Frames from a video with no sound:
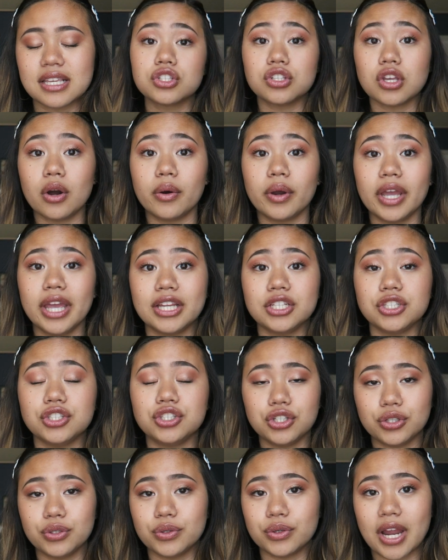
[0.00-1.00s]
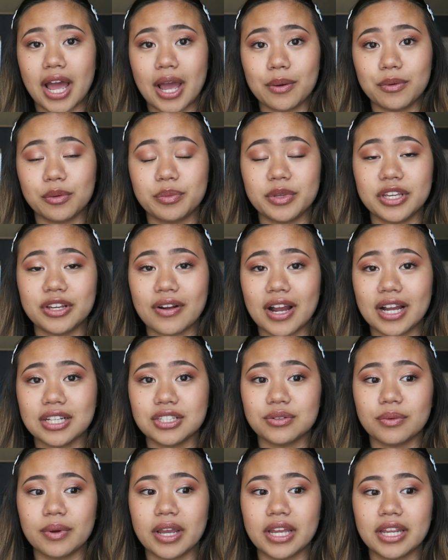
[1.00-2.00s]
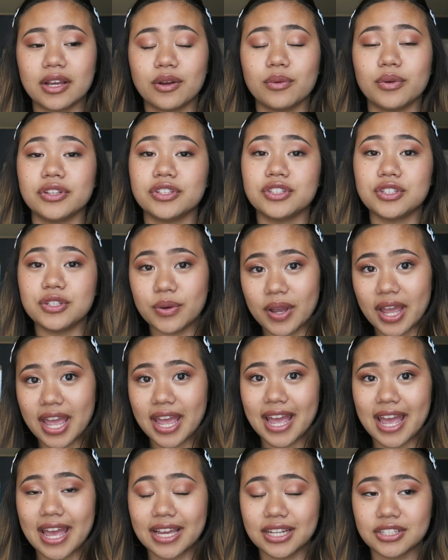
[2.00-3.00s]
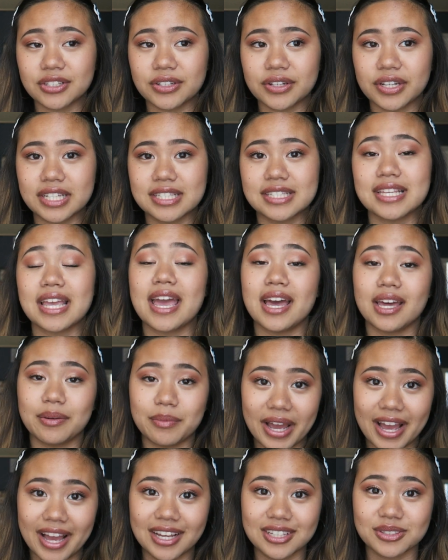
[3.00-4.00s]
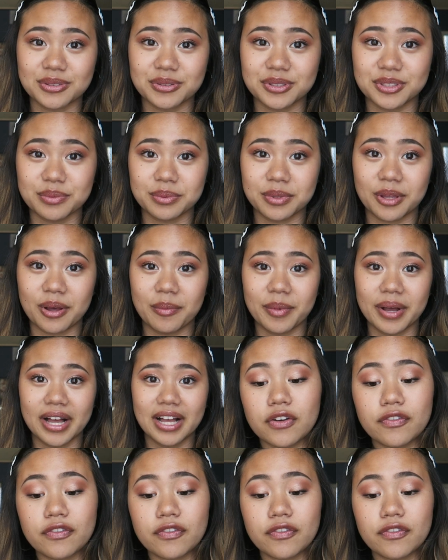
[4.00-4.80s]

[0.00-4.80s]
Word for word: So in June, I will be graduating with two AA degrees and my high school diploma.